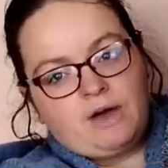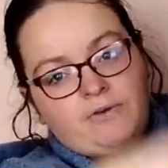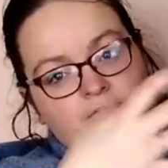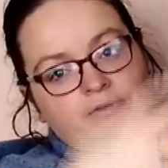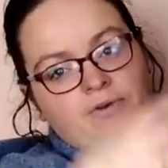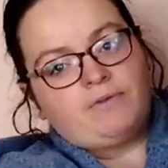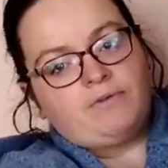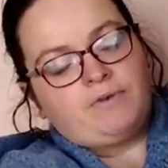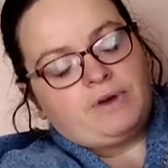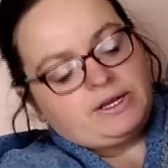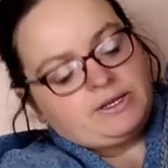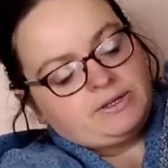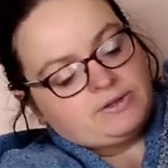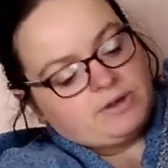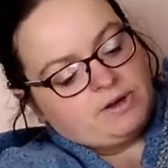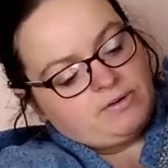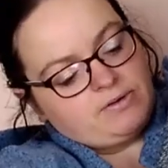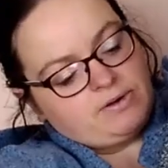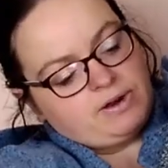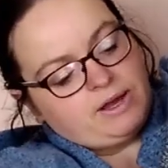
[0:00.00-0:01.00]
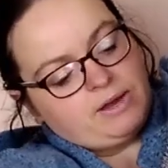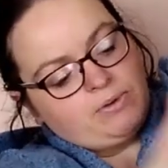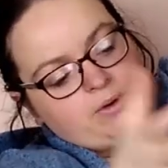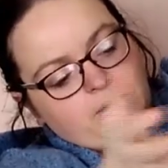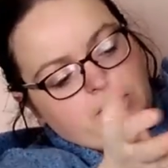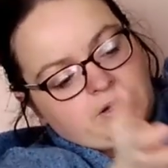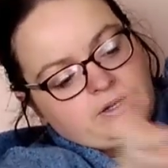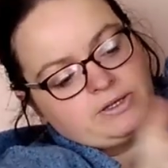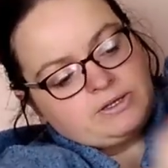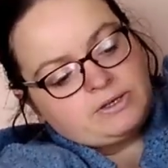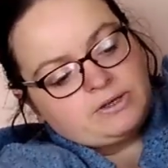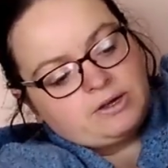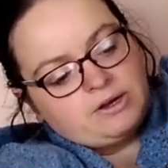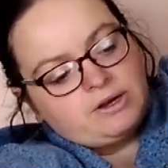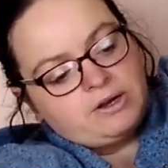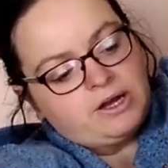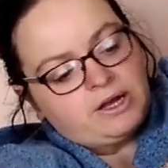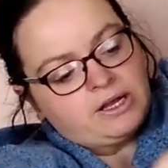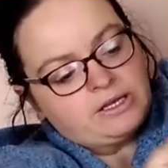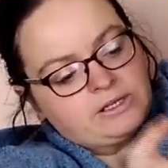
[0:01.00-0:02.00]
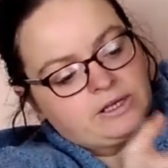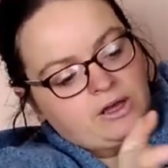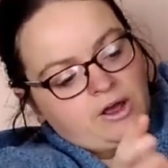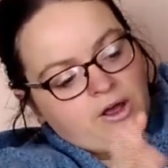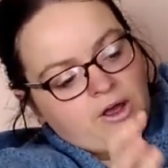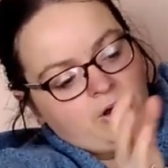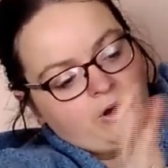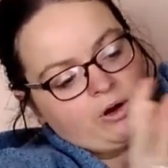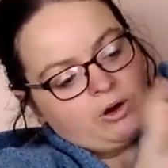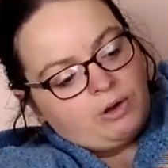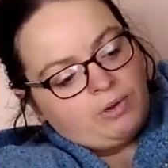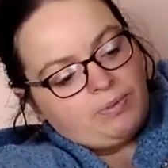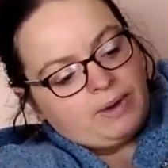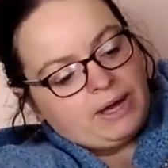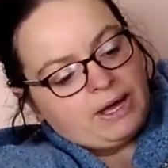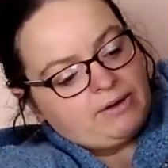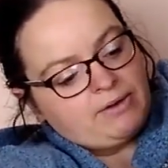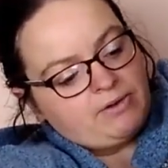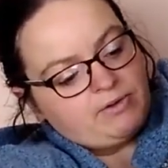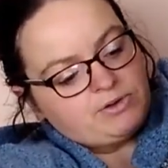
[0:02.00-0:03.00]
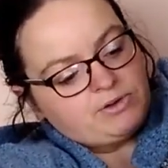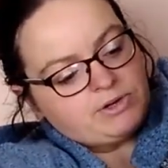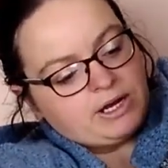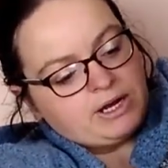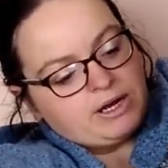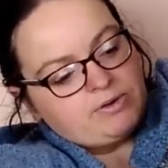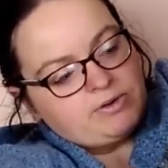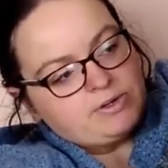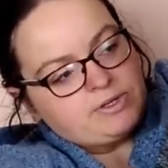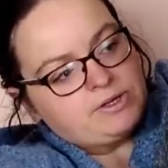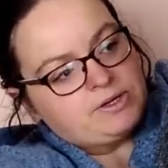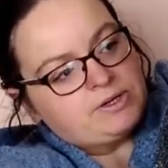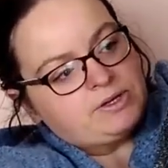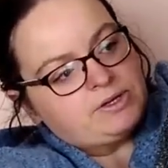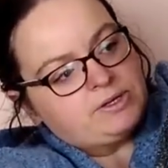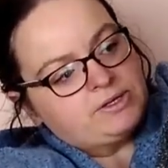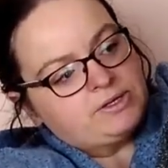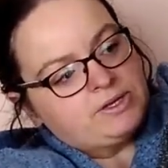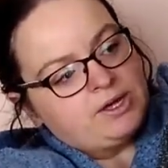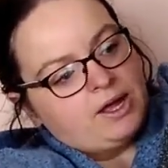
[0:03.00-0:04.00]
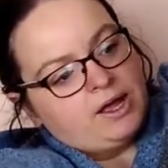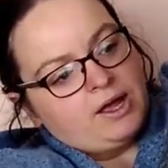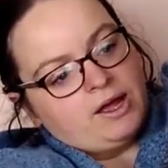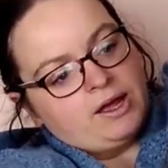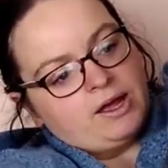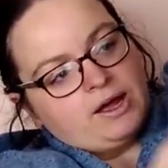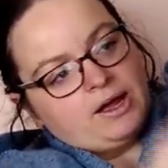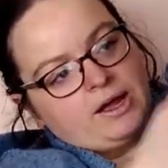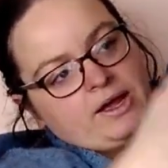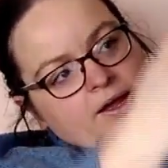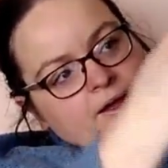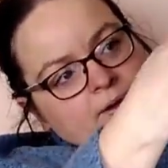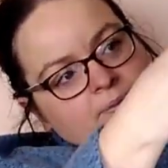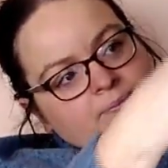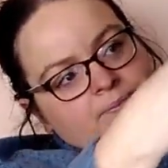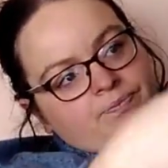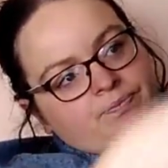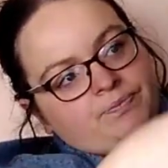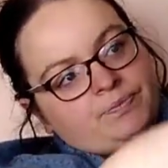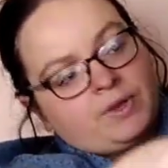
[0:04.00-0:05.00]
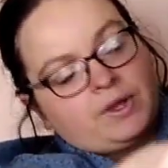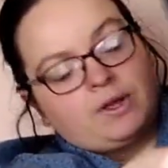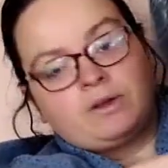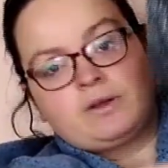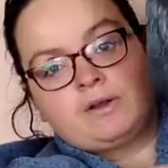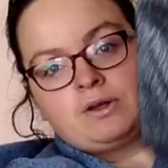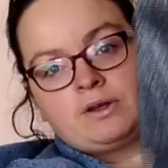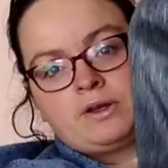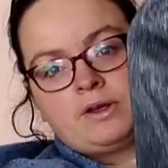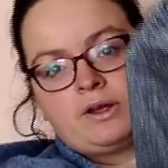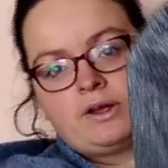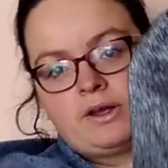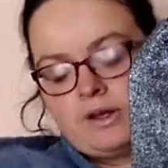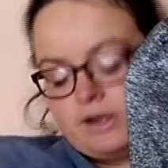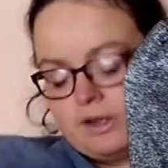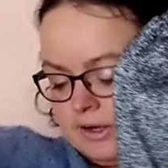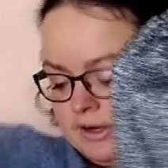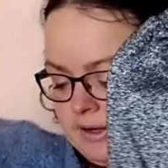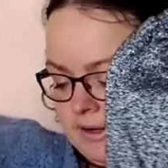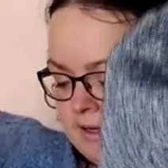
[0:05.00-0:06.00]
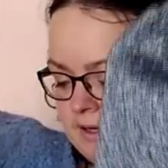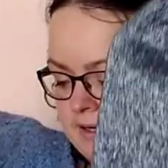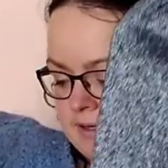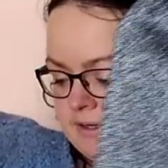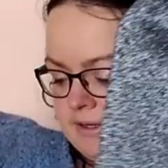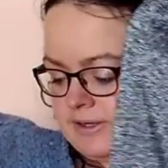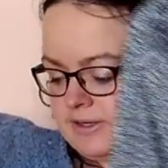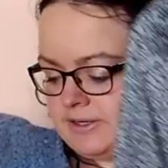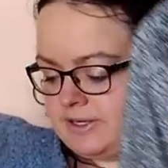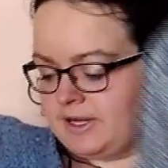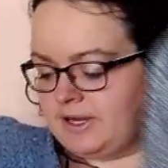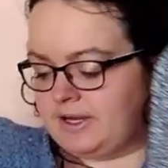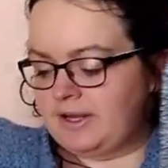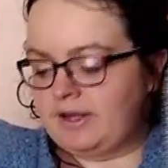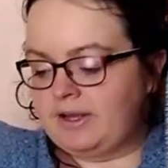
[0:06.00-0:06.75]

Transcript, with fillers: over a vest, sorry, with a skirt or a pair of trousers. Um, and